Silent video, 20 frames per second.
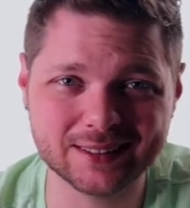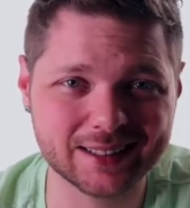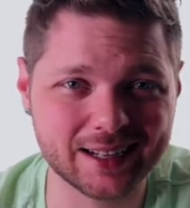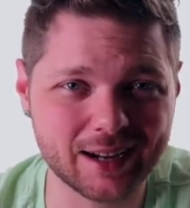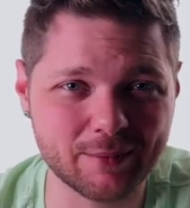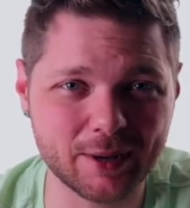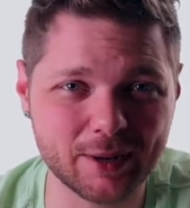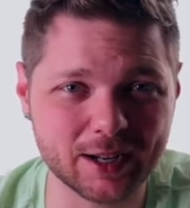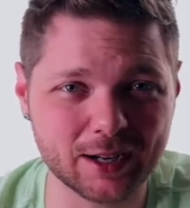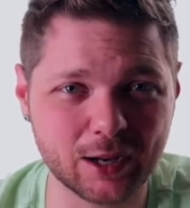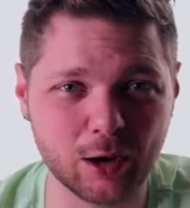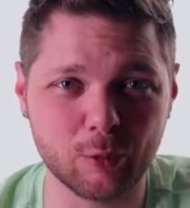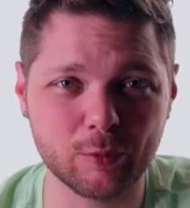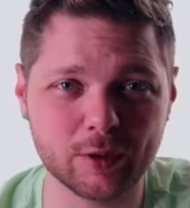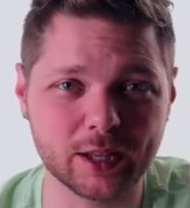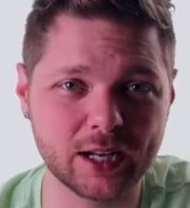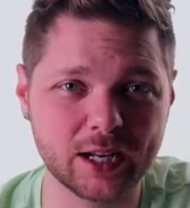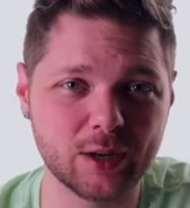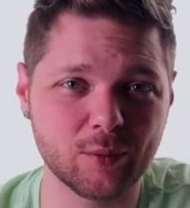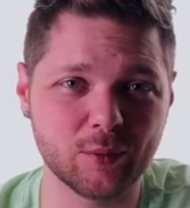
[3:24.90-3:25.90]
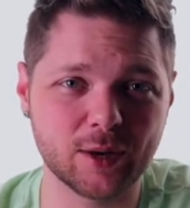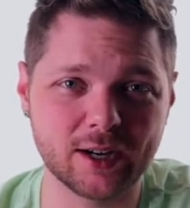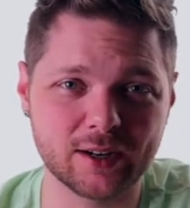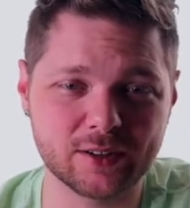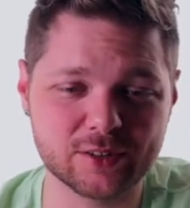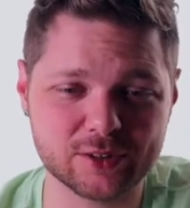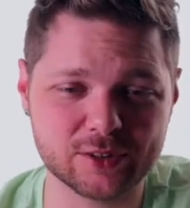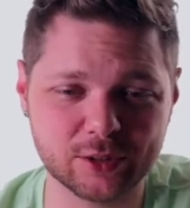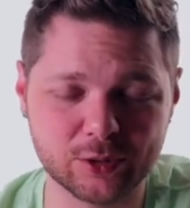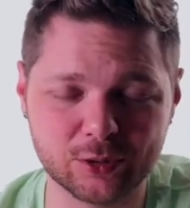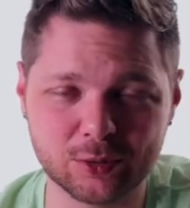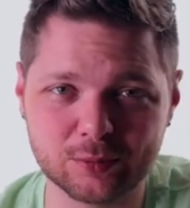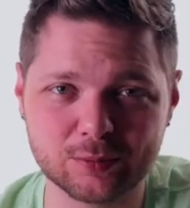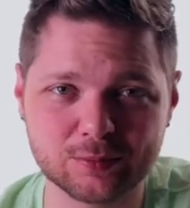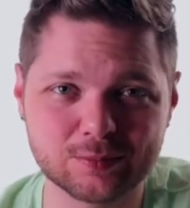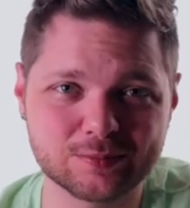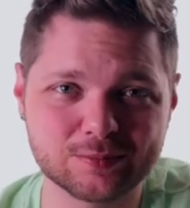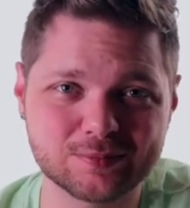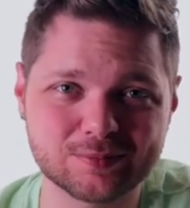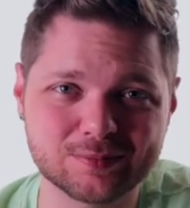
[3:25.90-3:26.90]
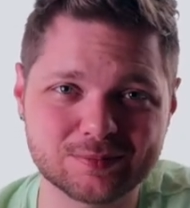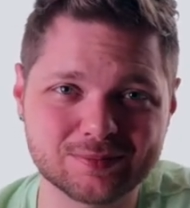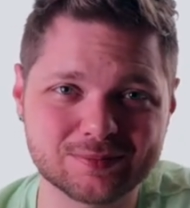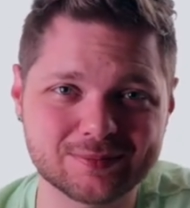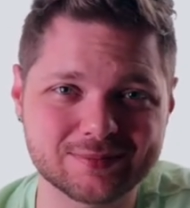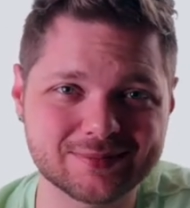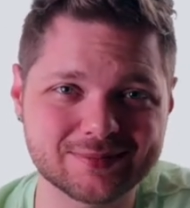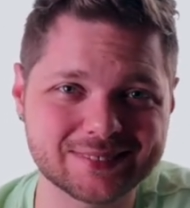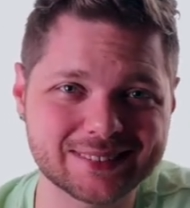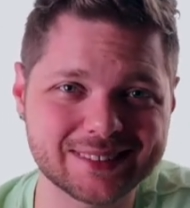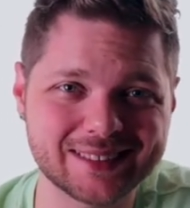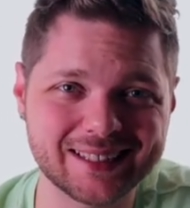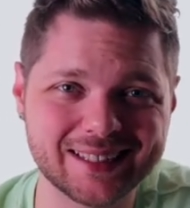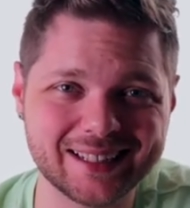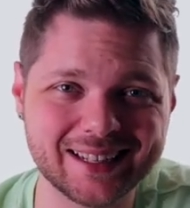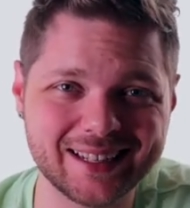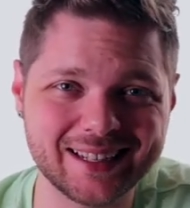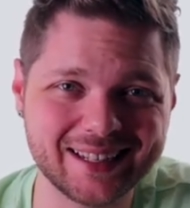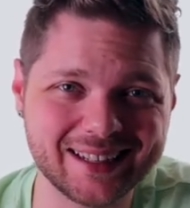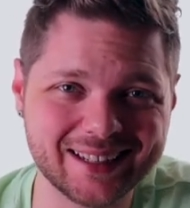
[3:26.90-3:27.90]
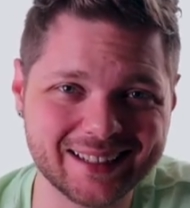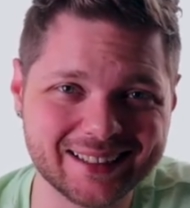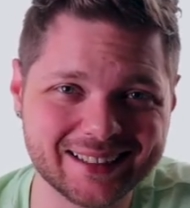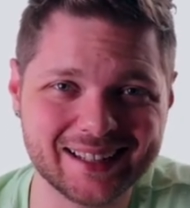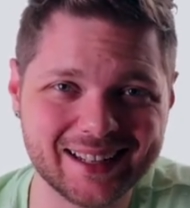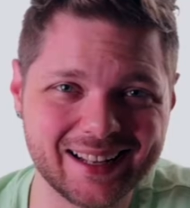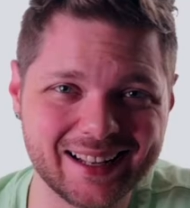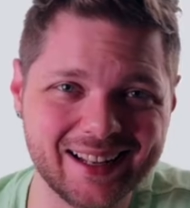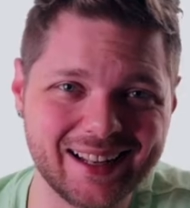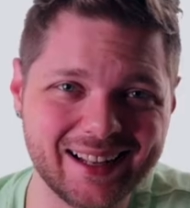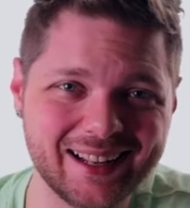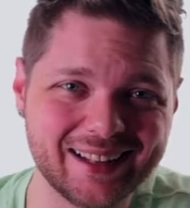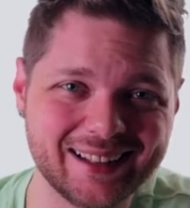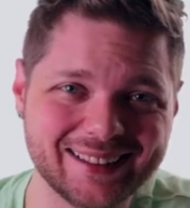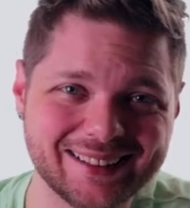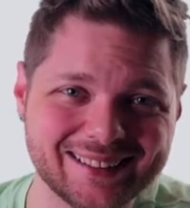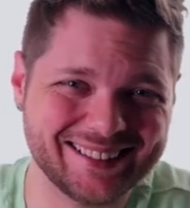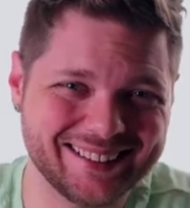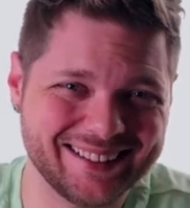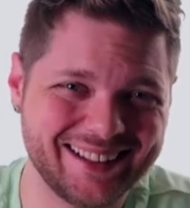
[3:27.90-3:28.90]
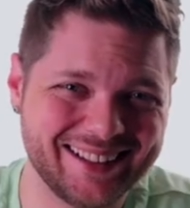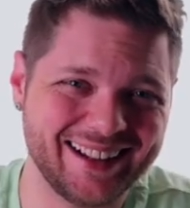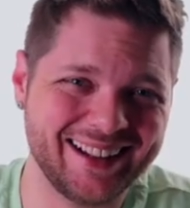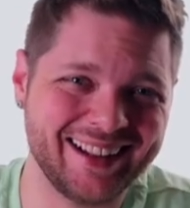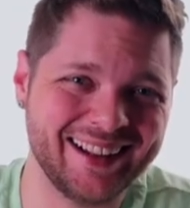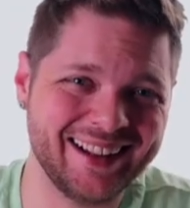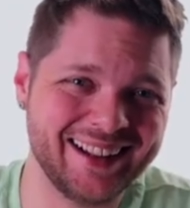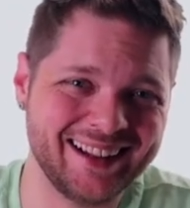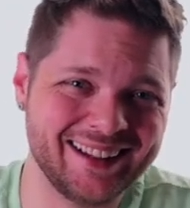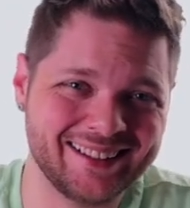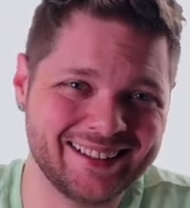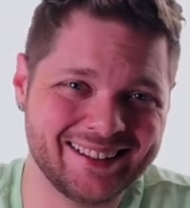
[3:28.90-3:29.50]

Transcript: I'm not going anywhere, so eh, eh, eh.